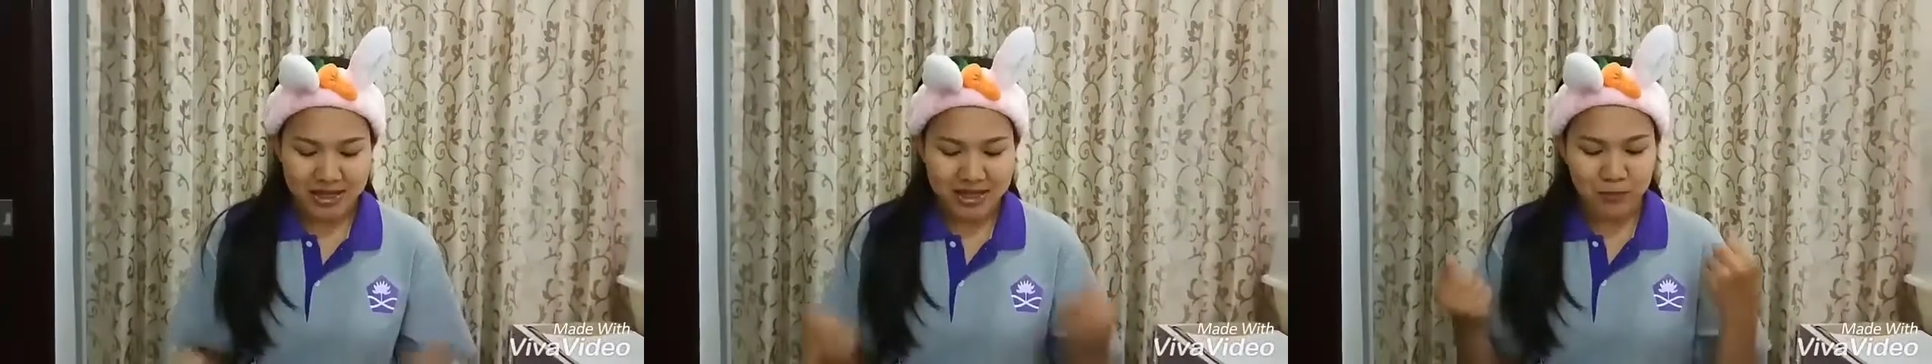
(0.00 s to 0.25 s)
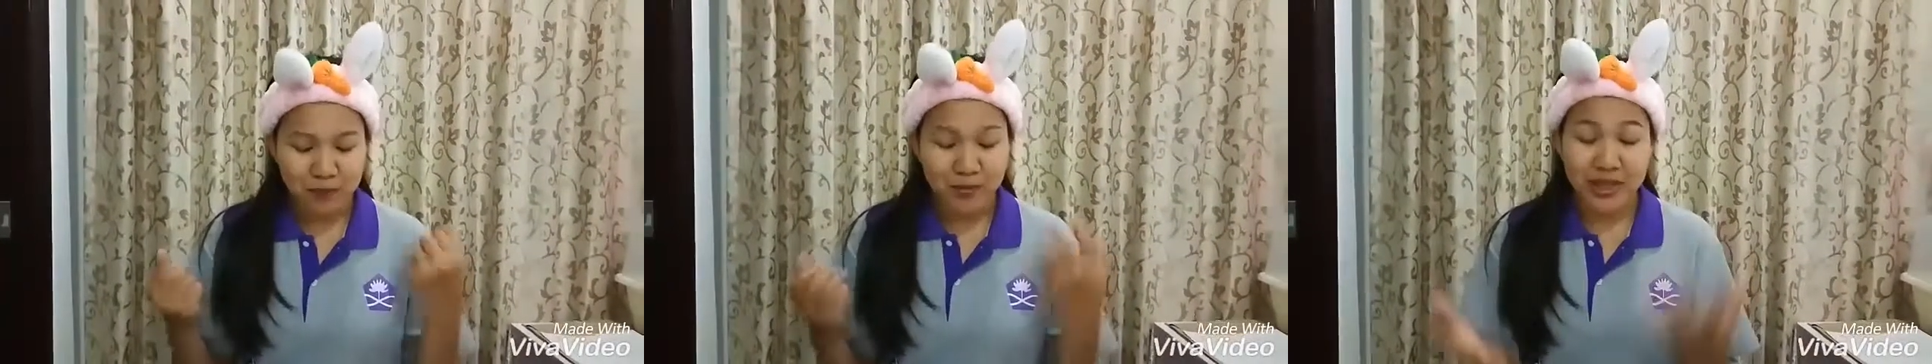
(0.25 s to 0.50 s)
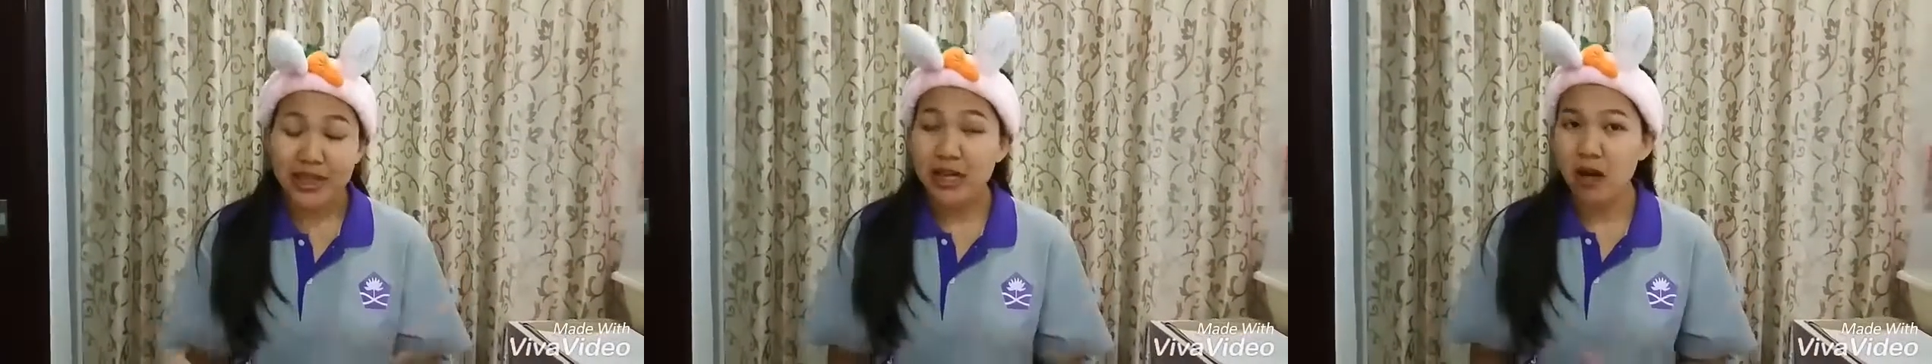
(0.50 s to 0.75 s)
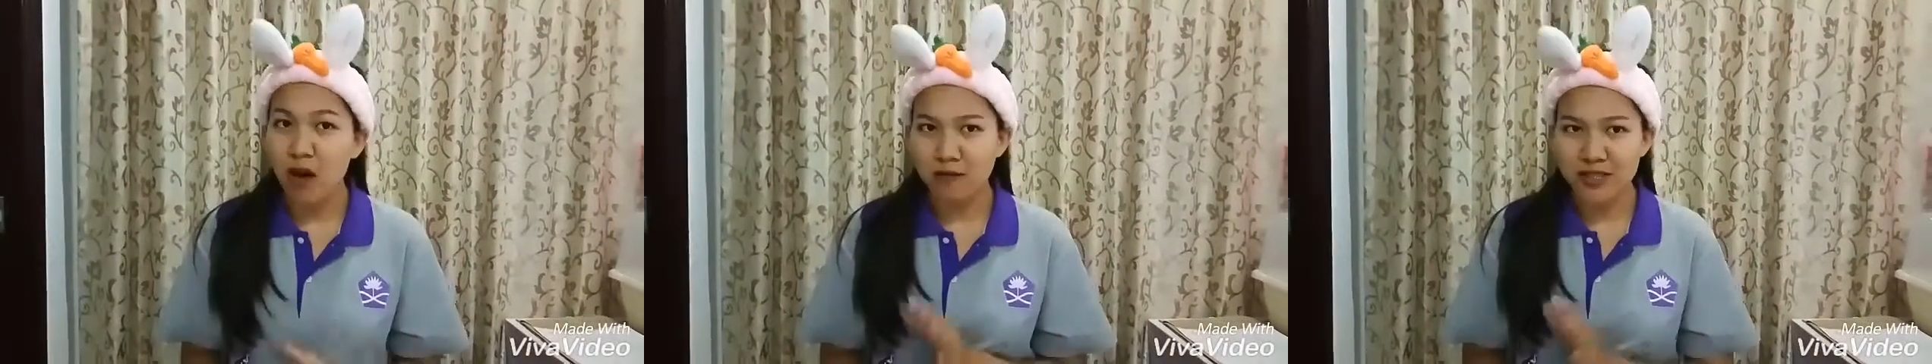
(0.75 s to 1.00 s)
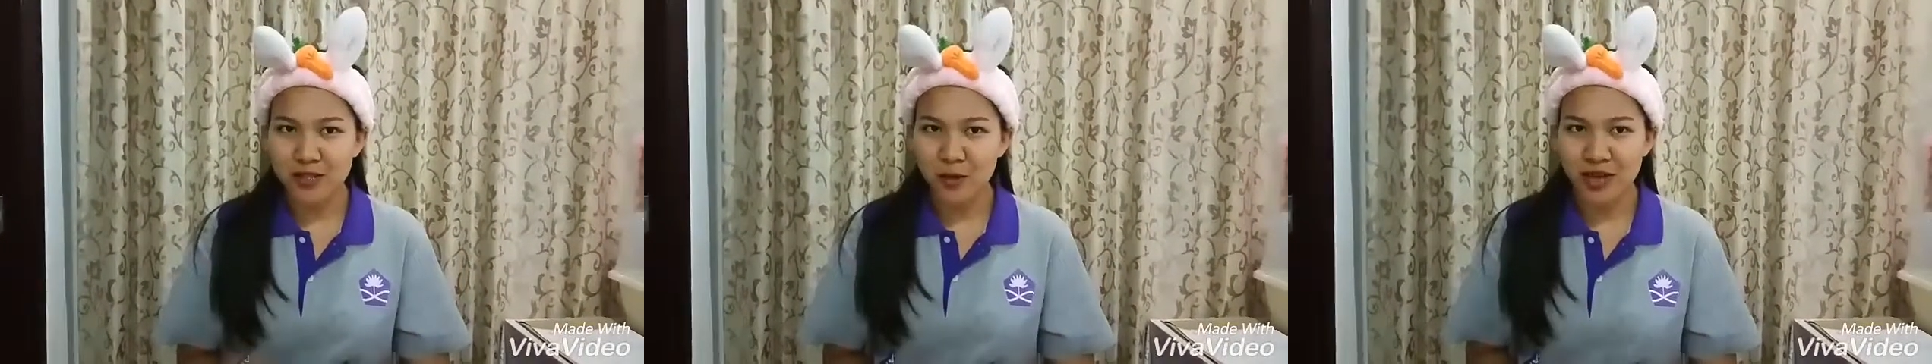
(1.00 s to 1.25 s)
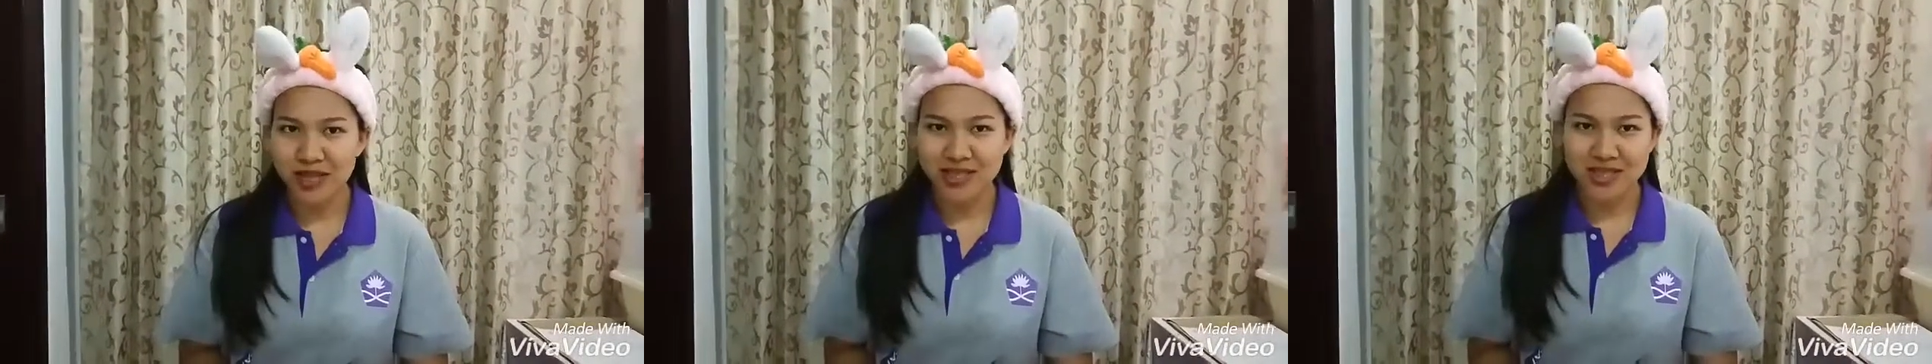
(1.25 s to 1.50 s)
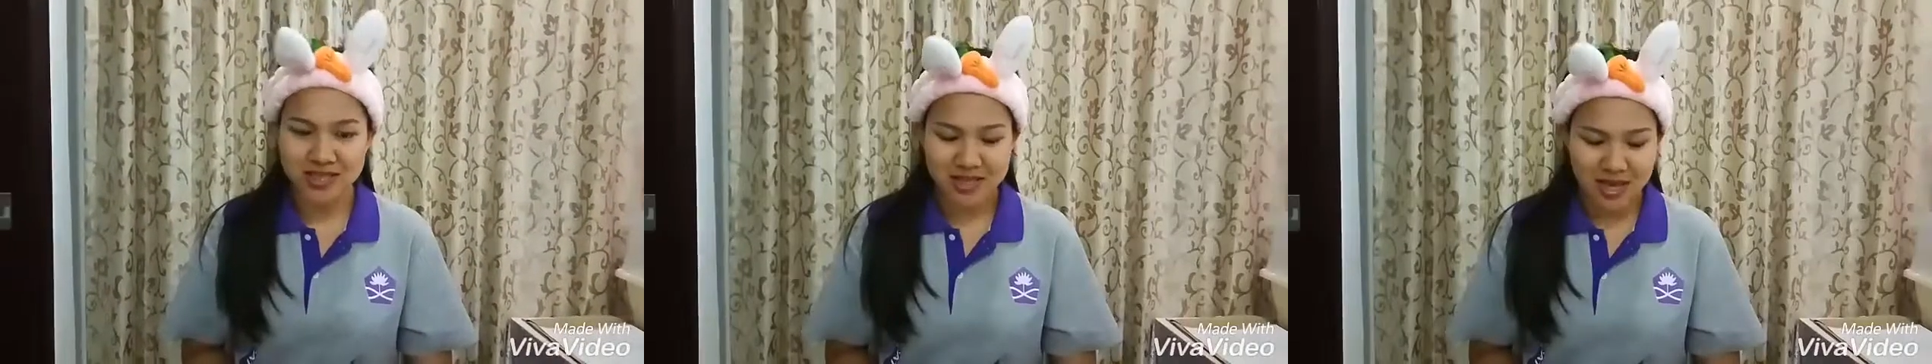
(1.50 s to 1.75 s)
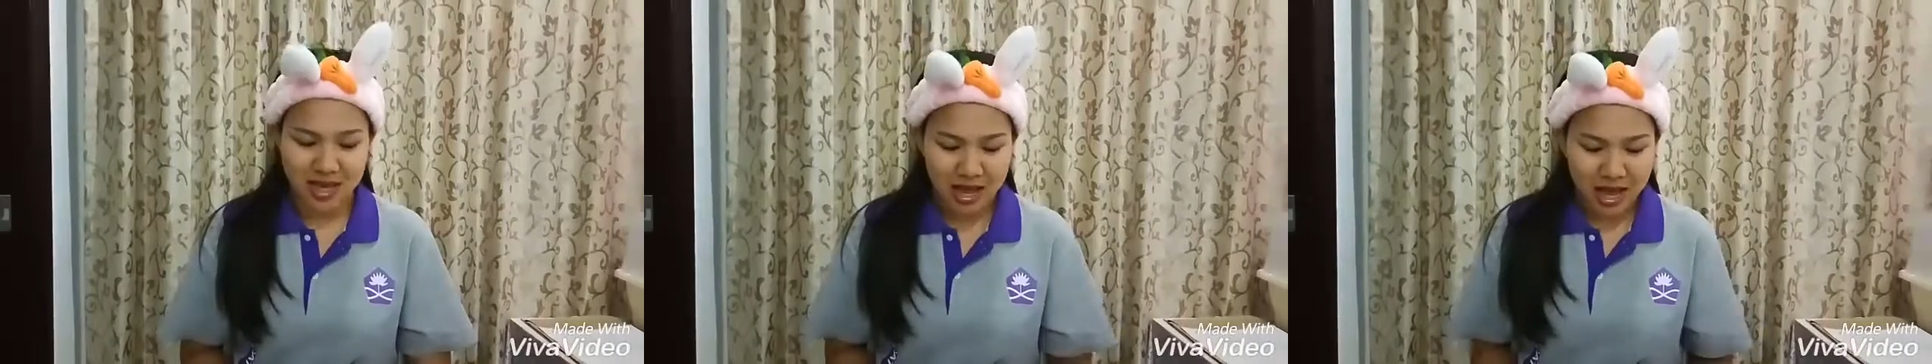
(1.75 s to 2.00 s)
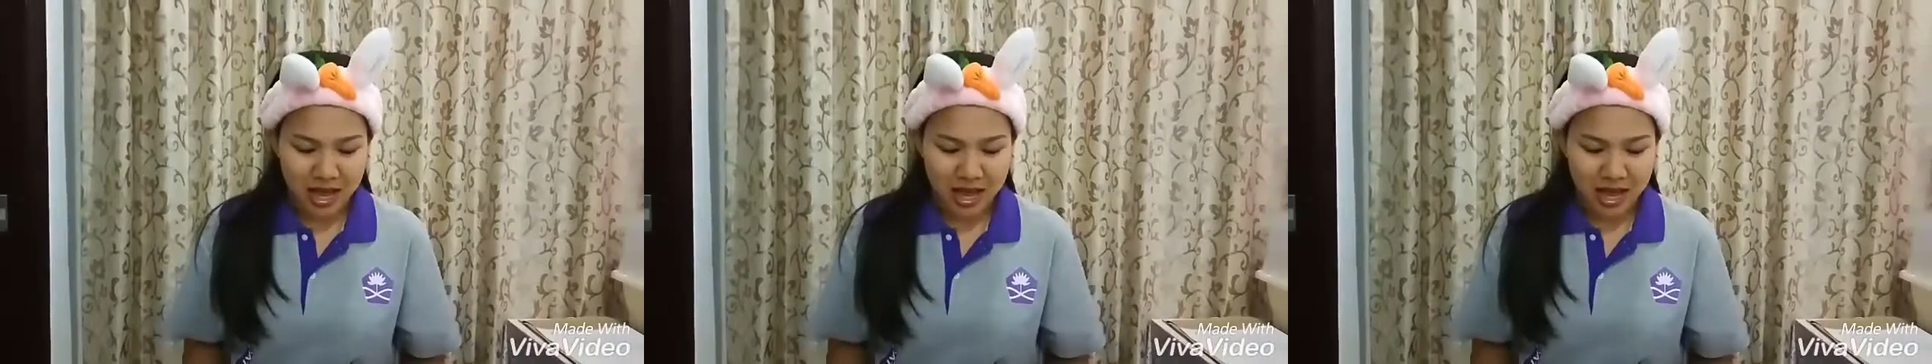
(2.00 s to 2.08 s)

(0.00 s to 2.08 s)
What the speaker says: is a pidgin of sorts,